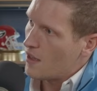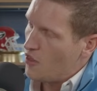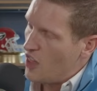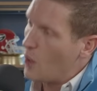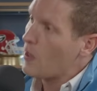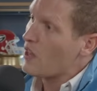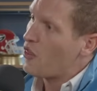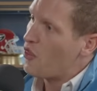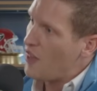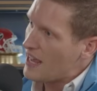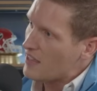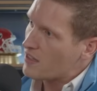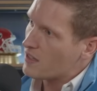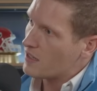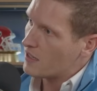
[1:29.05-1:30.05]
that we
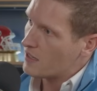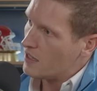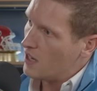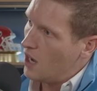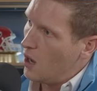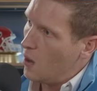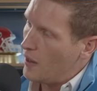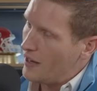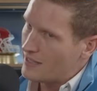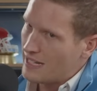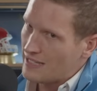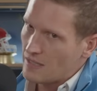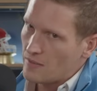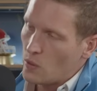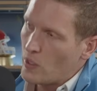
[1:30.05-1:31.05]
think they're going to go, and is
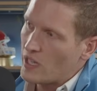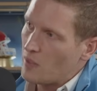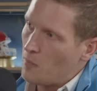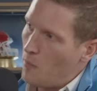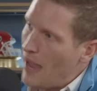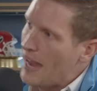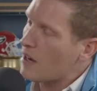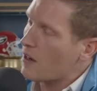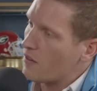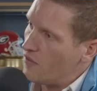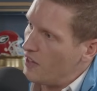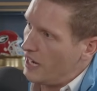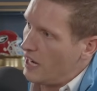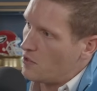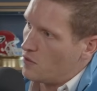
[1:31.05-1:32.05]
that something we could bank our
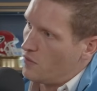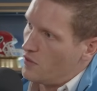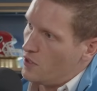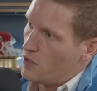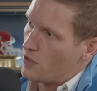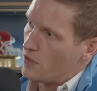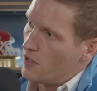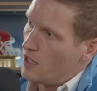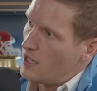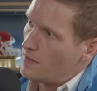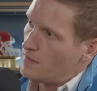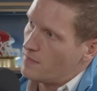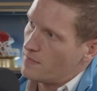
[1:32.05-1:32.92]
financial future on?